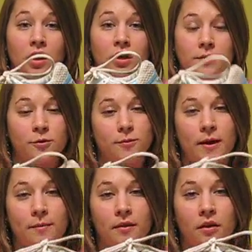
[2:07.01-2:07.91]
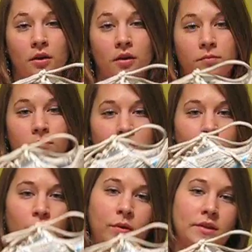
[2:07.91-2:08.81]
It's most popular,
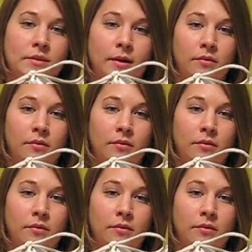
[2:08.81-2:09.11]
requested by